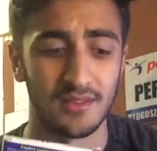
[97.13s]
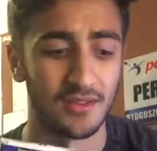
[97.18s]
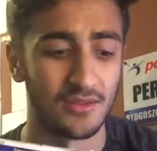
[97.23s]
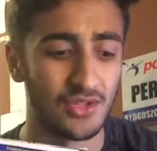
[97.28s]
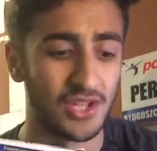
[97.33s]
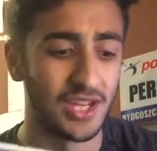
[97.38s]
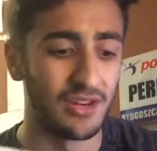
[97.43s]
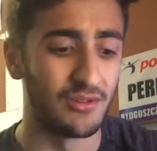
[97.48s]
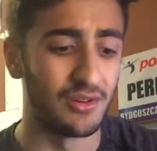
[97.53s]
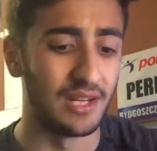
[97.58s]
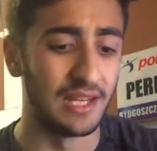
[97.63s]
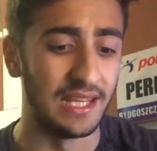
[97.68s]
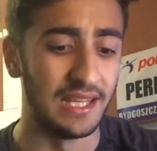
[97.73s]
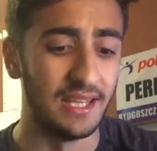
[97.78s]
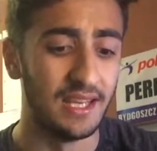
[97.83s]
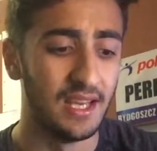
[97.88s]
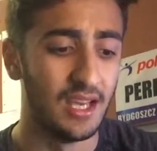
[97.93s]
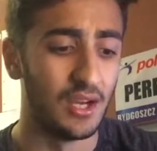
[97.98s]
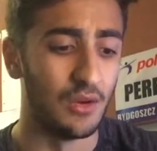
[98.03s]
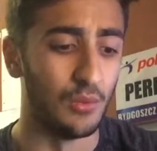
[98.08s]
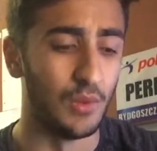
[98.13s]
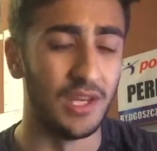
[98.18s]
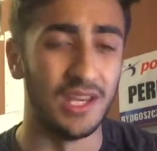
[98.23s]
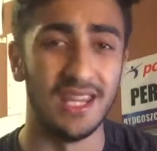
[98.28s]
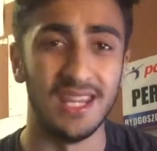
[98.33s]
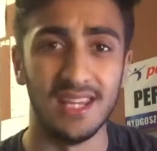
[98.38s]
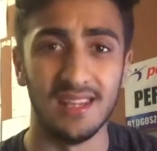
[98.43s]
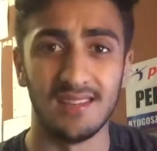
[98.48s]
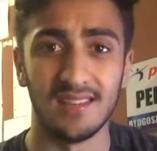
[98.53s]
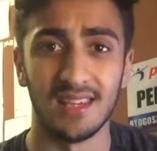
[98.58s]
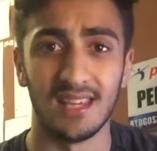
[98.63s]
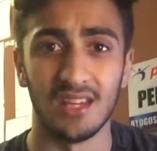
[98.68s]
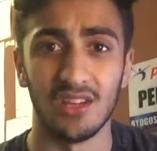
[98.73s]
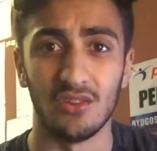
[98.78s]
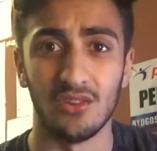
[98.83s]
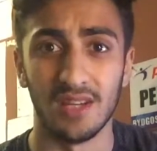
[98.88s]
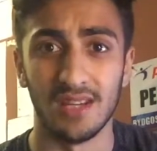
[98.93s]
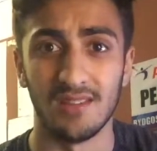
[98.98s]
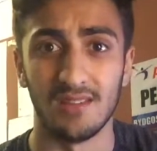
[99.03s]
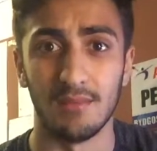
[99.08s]
So generally, when you're eating and
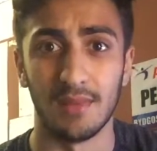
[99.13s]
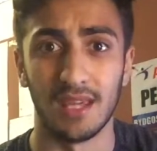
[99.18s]
you're eating,